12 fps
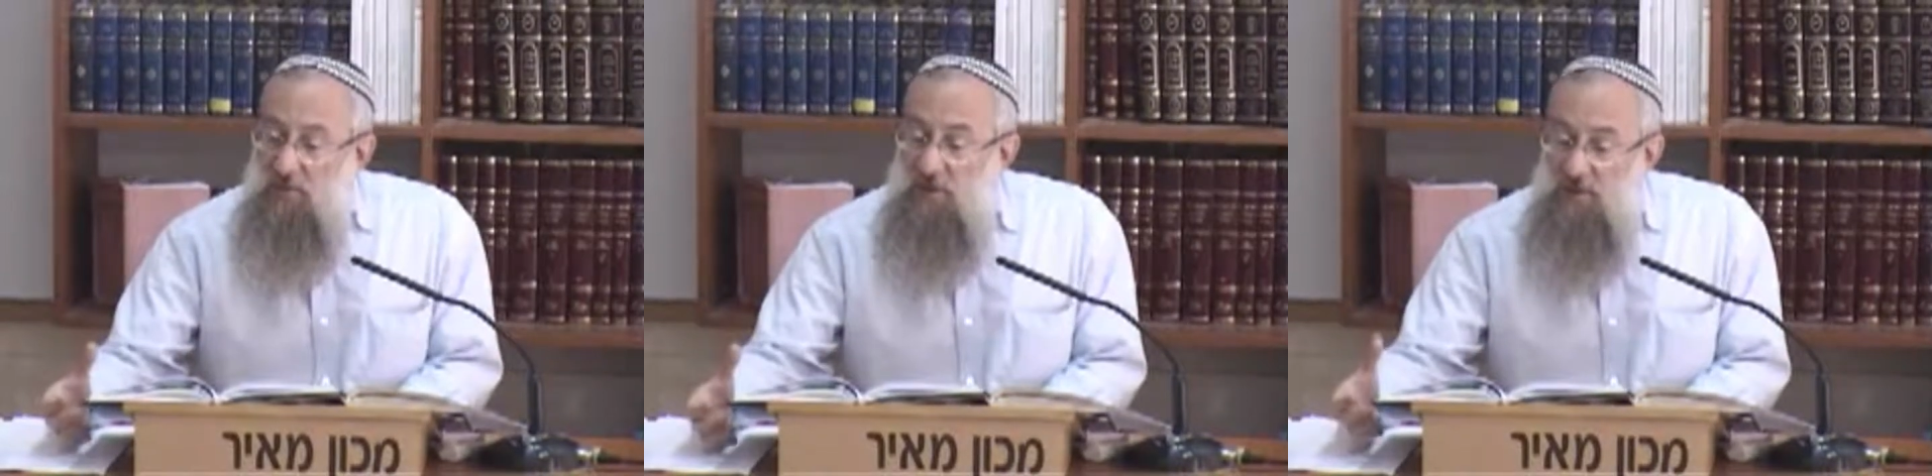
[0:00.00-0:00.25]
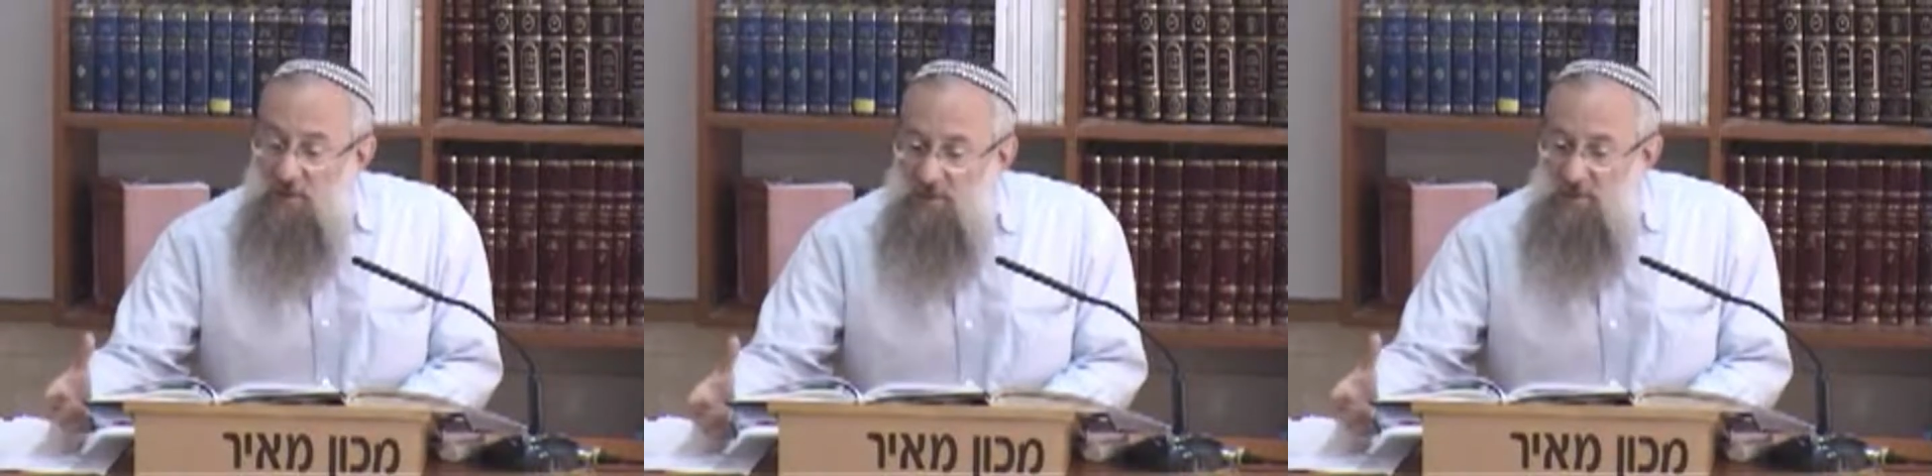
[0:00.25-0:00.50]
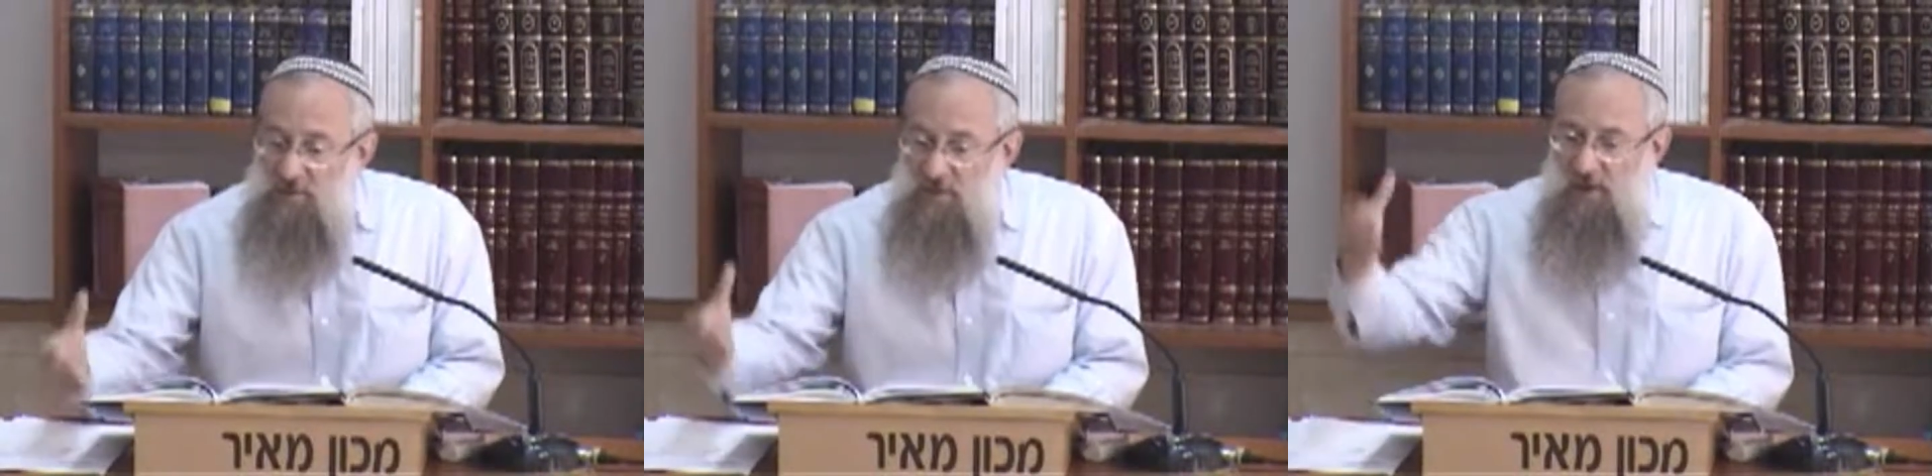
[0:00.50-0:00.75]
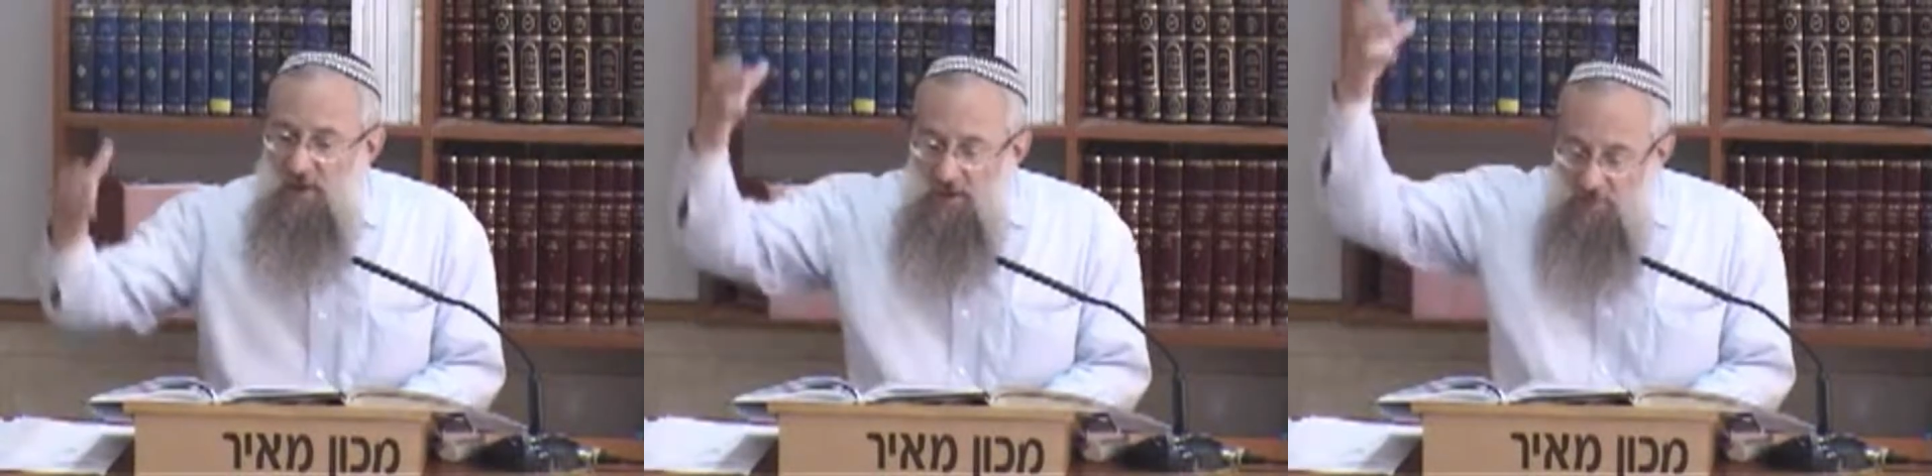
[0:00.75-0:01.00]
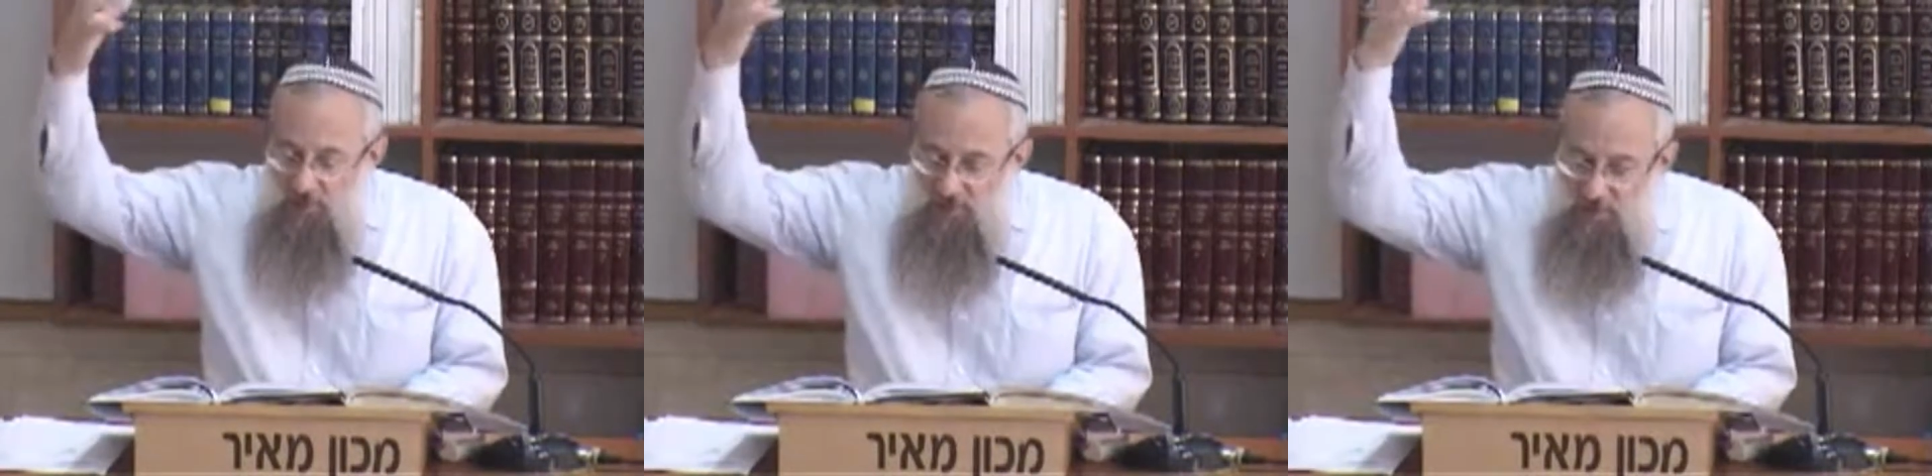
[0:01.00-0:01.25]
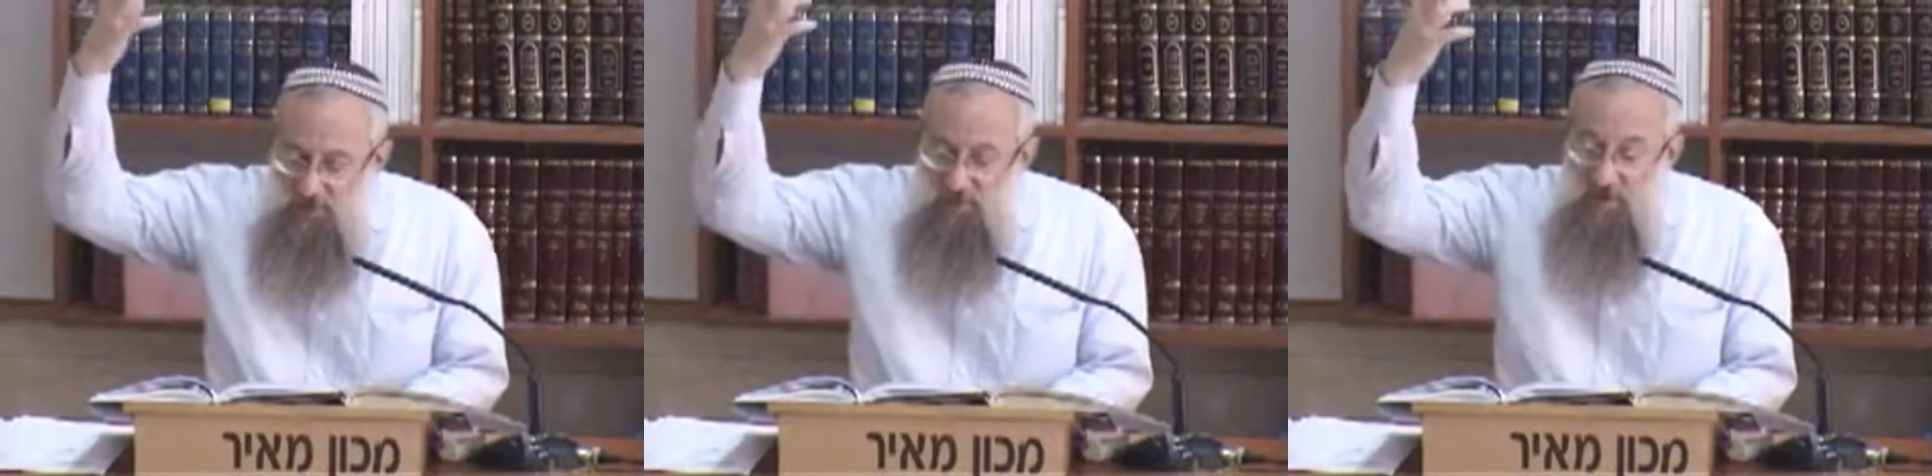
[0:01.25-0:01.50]
What is, what does
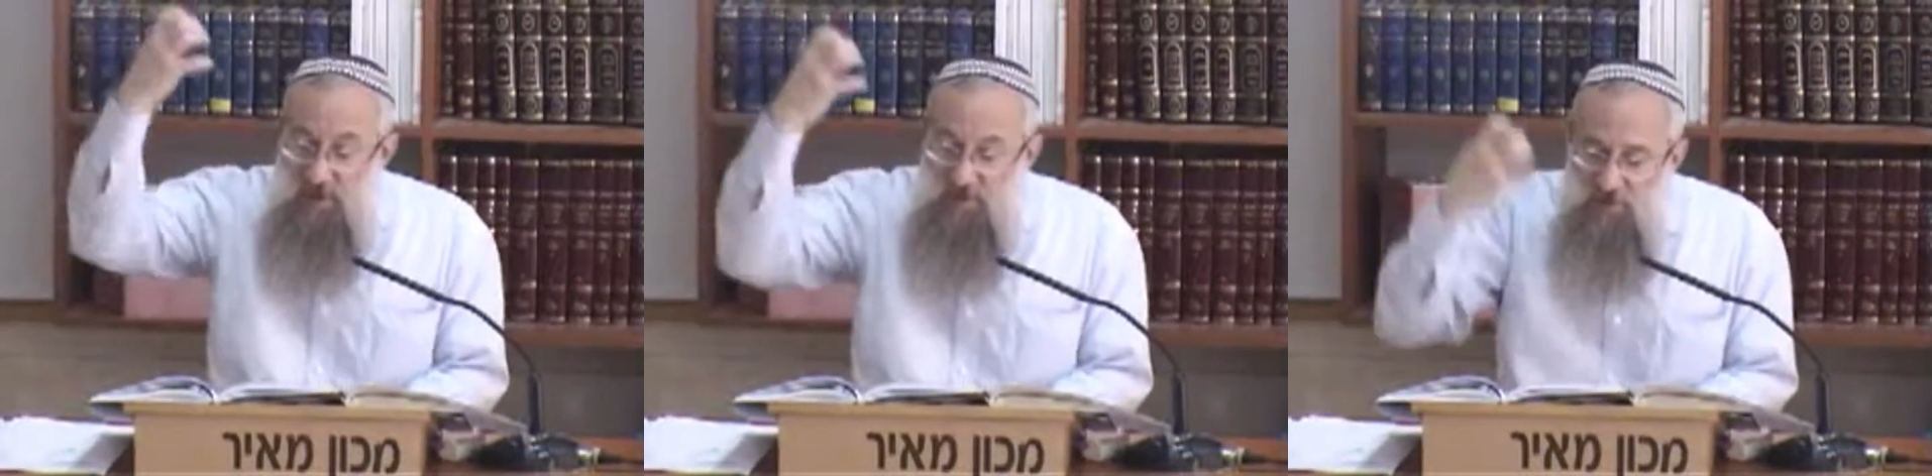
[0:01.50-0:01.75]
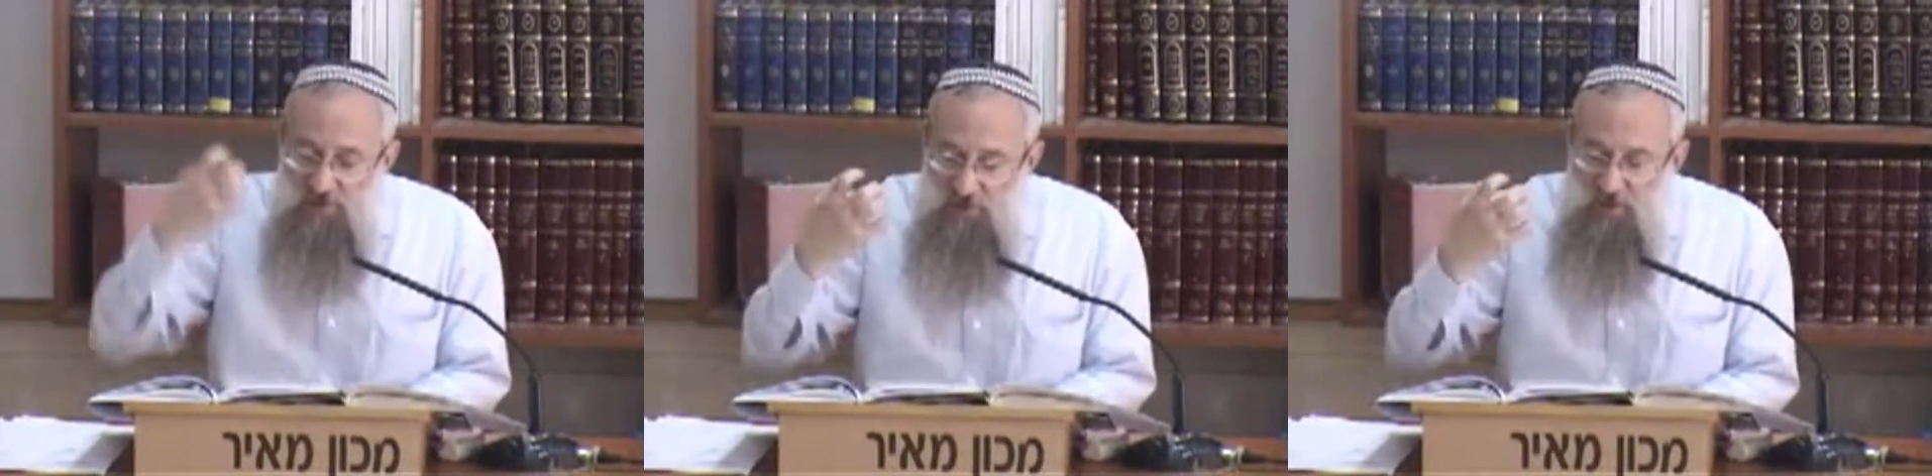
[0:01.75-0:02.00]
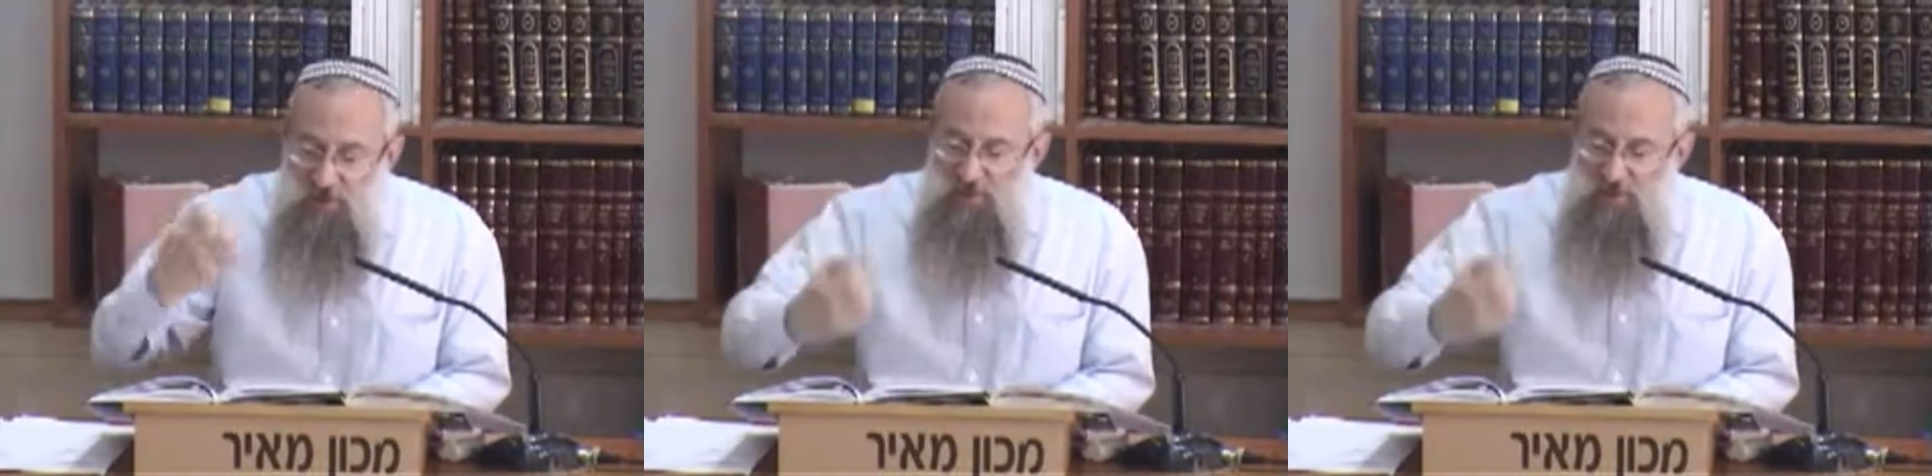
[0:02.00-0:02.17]
it mean, the giver of Torah?